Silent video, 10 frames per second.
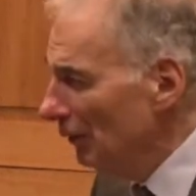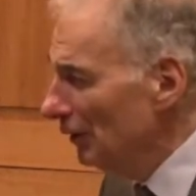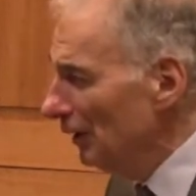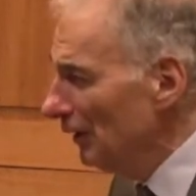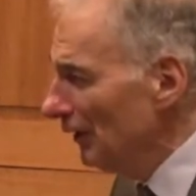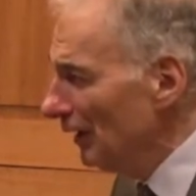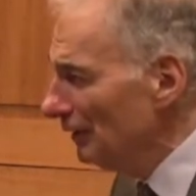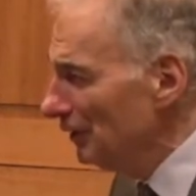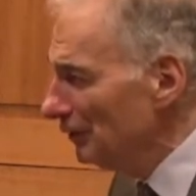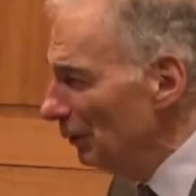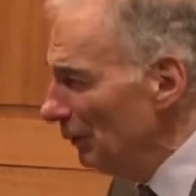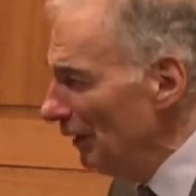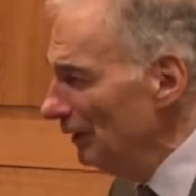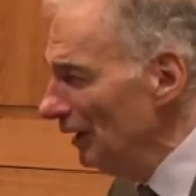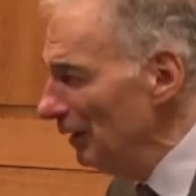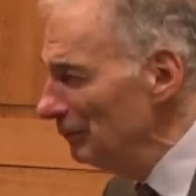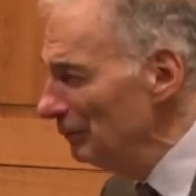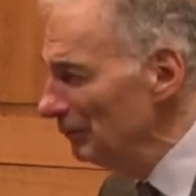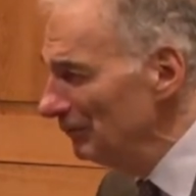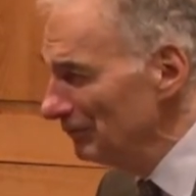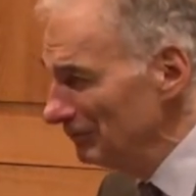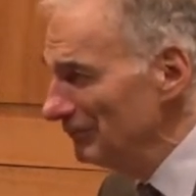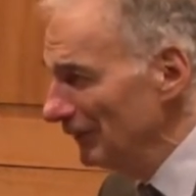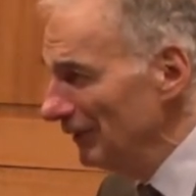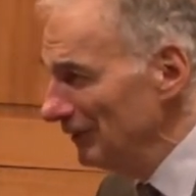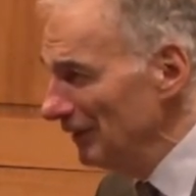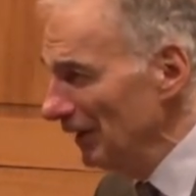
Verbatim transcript: early they got the domain name. It's a